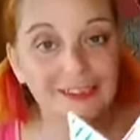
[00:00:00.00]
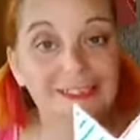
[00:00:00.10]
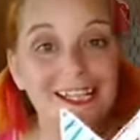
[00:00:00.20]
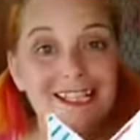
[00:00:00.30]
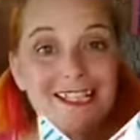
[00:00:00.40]

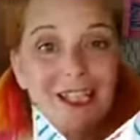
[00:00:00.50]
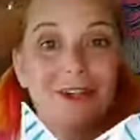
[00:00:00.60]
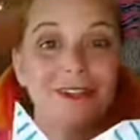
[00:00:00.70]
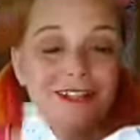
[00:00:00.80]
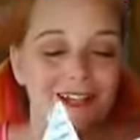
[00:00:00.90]
That's
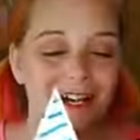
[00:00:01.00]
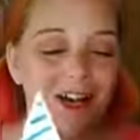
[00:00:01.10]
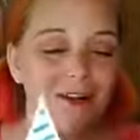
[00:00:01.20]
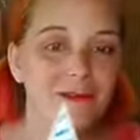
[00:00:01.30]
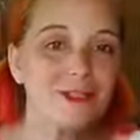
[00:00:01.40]
cute.
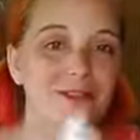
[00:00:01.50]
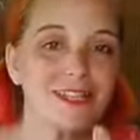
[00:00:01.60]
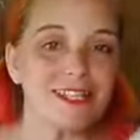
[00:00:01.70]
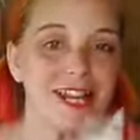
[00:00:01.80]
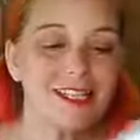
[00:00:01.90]
Oh, I'm so
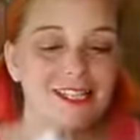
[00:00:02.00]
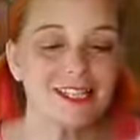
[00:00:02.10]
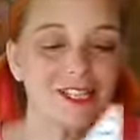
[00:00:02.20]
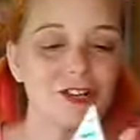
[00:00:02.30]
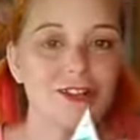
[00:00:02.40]
excited.
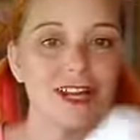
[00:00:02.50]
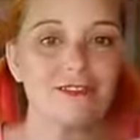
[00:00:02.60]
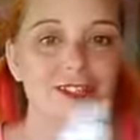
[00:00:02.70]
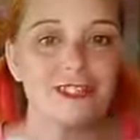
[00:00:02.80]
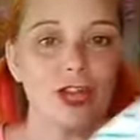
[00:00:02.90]
This turned out
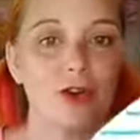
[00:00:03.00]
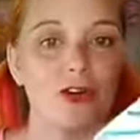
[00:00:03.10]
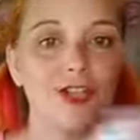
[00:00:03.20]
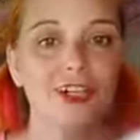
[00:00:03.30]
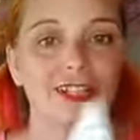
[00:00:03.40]
so
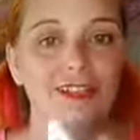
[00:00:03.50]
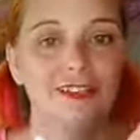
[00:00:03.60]
good.